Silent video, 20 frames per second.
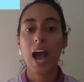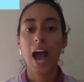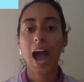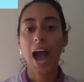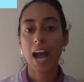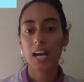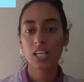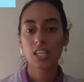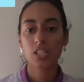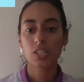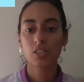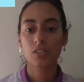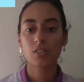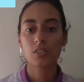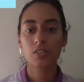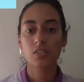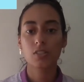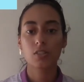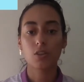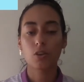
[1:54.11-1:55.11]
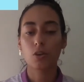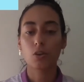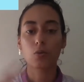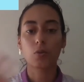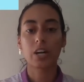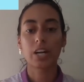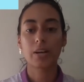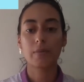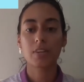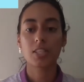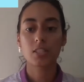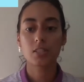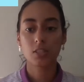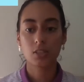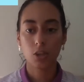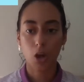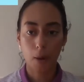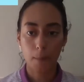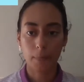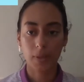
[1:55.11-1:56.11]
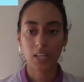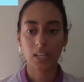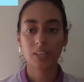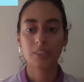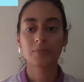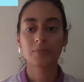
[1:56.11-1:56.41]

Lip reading: actions, or whatever topic.